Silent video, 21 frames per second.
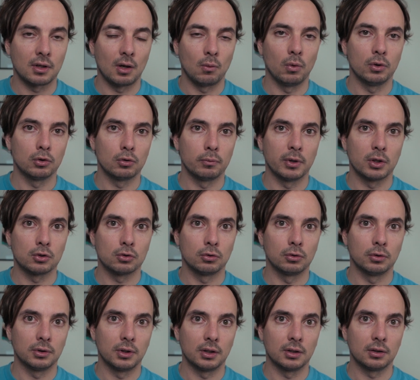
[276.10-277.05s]
I want to make
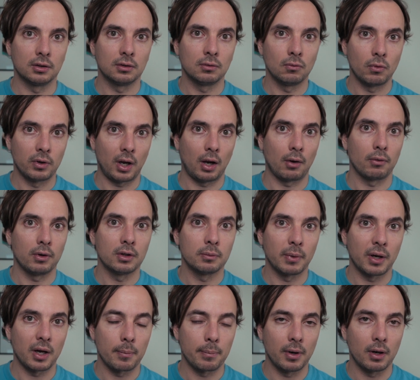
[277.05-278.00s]
sure that when I rent
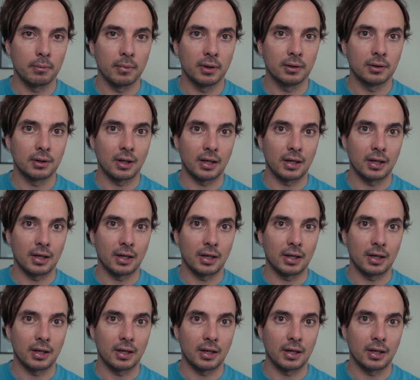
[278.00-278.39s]
my apartment,